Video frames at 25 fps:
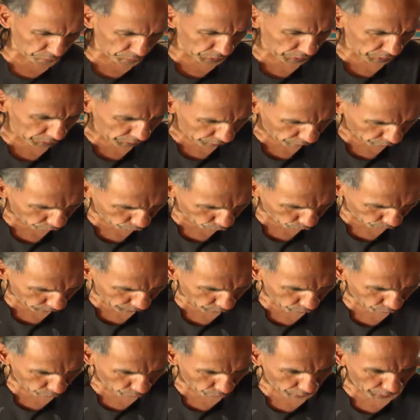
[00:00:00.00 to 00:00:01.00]
really
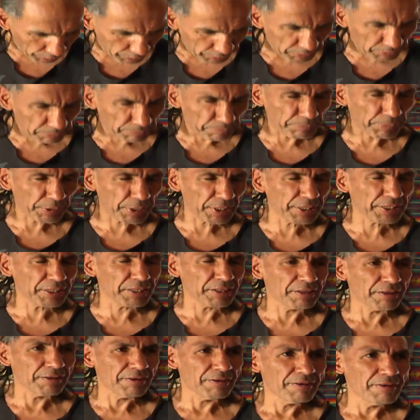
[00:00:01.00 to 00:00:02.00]
went quiet and
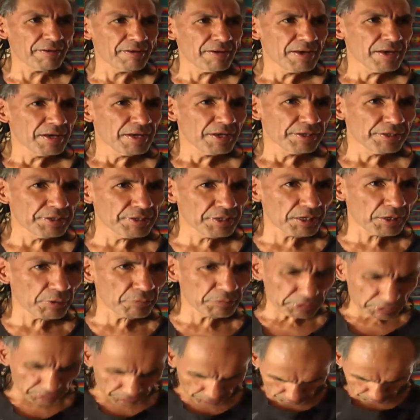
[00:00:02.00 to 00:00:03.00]
pale. Yeah, I
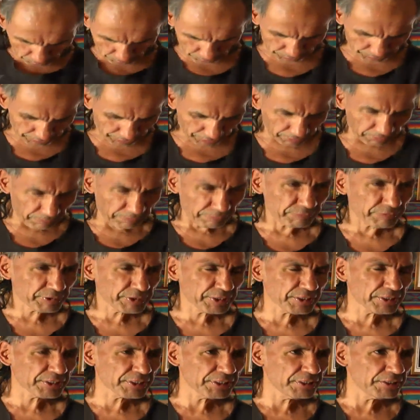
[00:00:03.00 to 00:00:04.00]
went and looked at him.
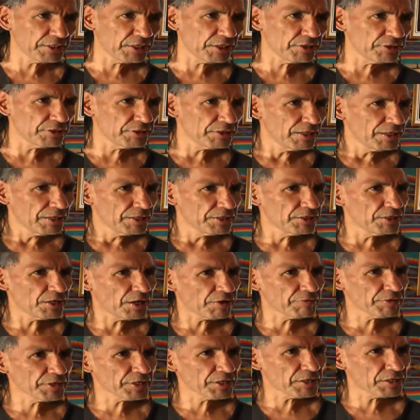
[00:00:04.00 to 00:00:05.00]
Shit, he
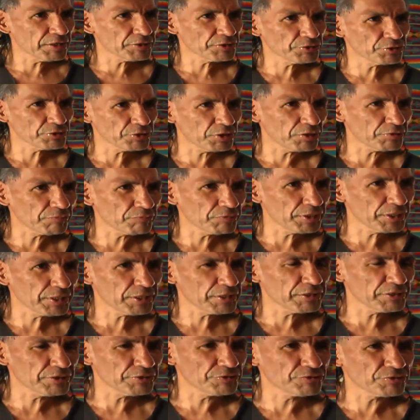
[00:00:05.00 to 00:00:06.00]
already got shot right
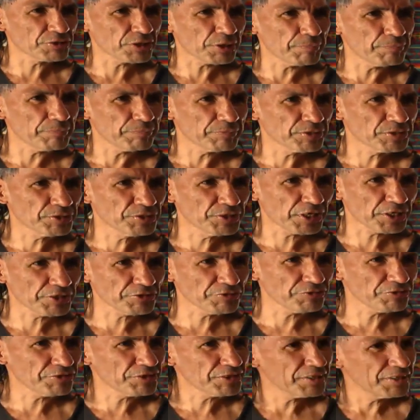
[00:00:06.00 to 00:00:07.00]
on the stomach,
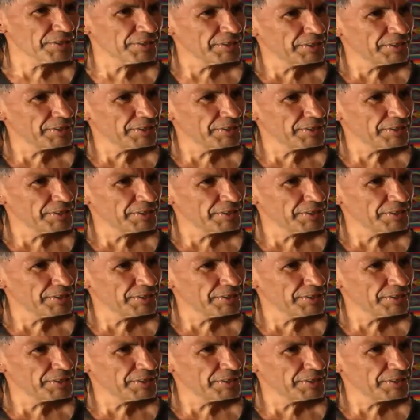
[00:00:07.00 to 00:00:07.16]
chest.